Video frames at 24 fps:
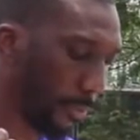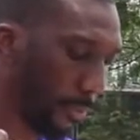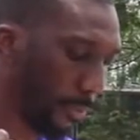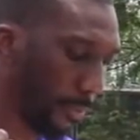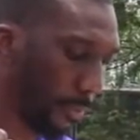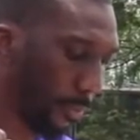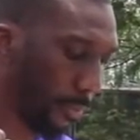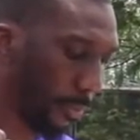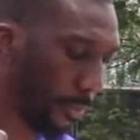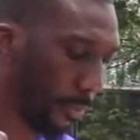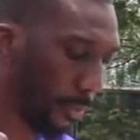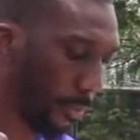
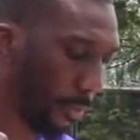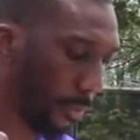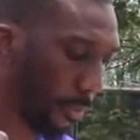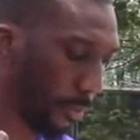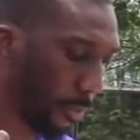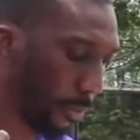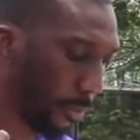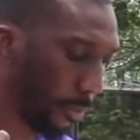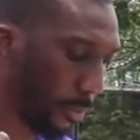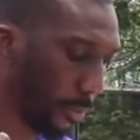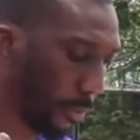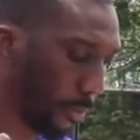
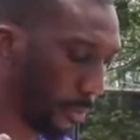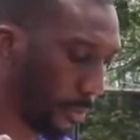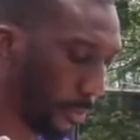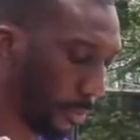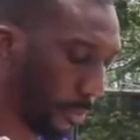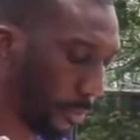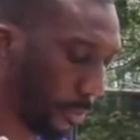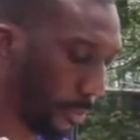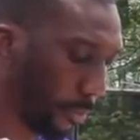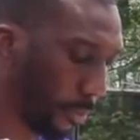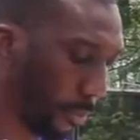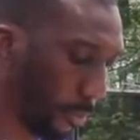
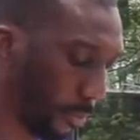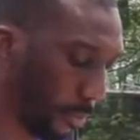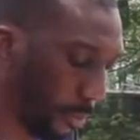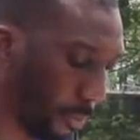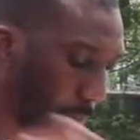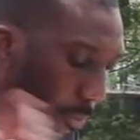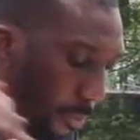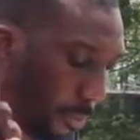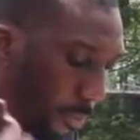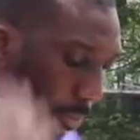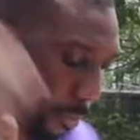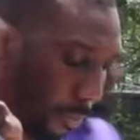
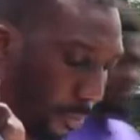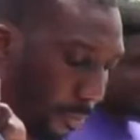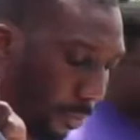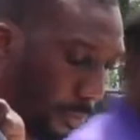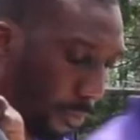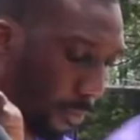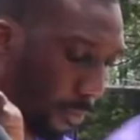(not speaking)